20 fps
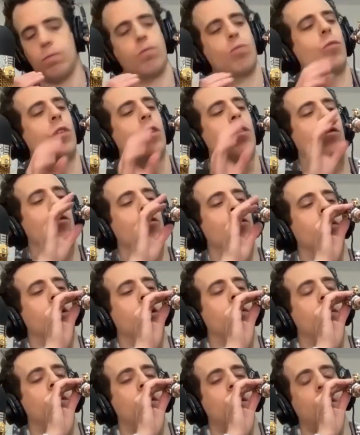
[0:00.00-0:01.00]
excuse me.
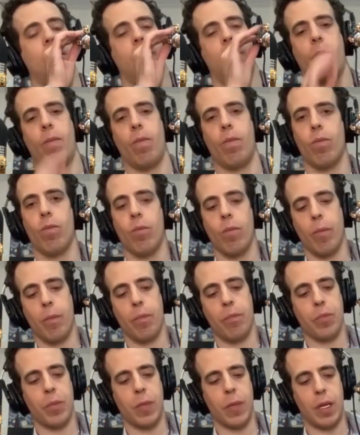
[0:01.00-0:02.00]

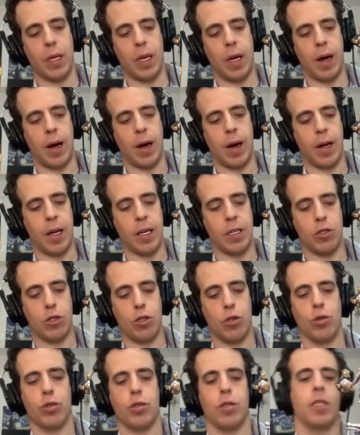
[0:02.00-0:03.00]
It's
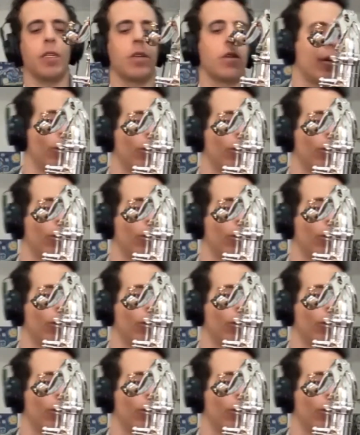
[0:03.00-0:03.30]
usually going